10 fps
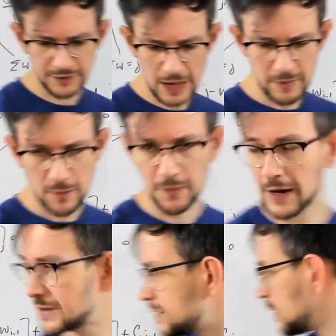time
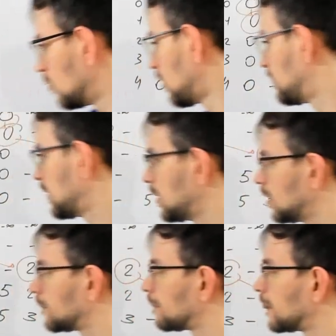complexity will
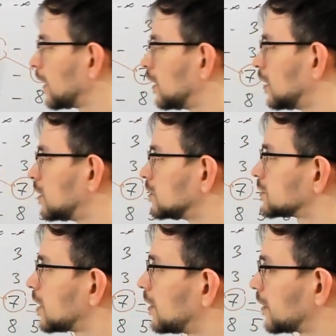be
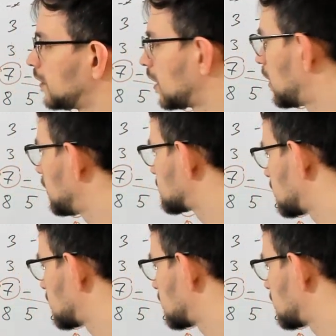something like.